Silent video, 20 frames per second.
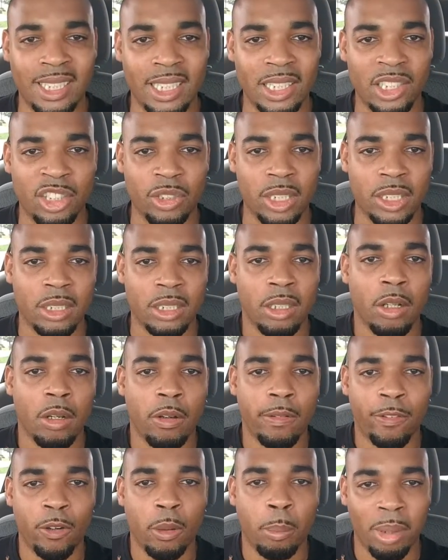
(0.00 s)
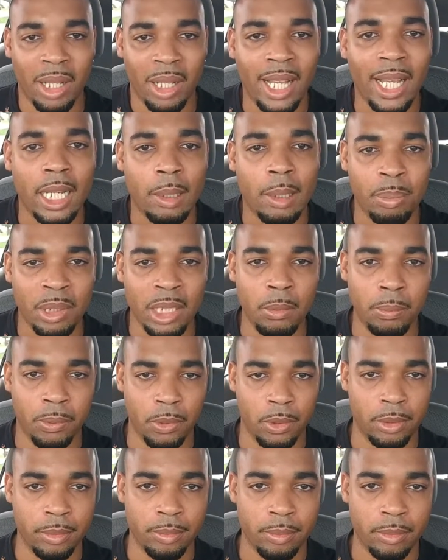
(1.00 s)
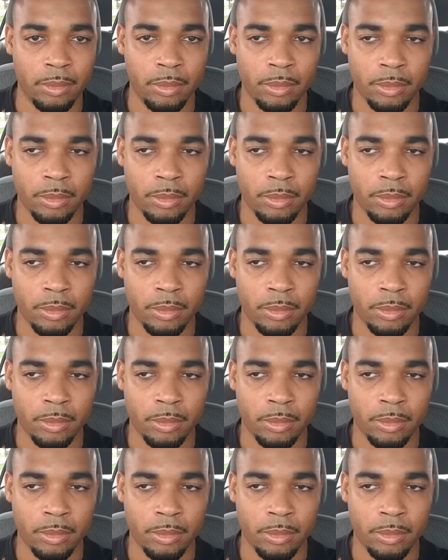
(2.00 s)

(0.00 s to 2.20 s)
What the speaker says: districts for Black people.